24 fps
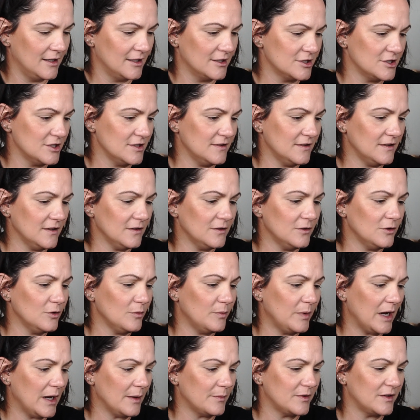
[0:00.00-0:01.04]
just the little
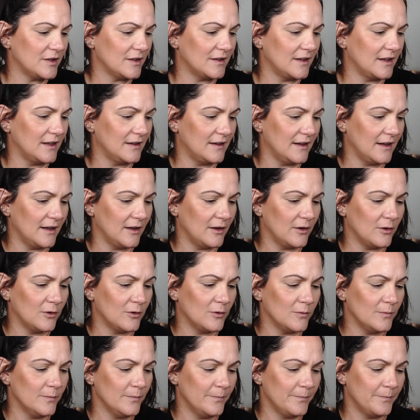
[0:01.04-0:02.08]
pops of
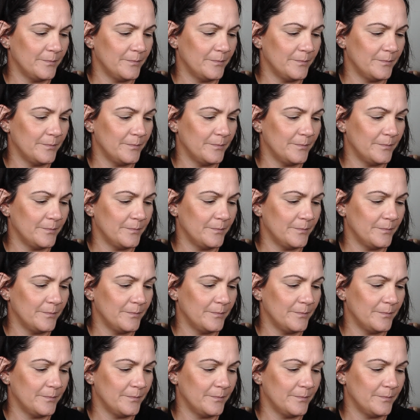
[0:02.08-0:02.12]
detail.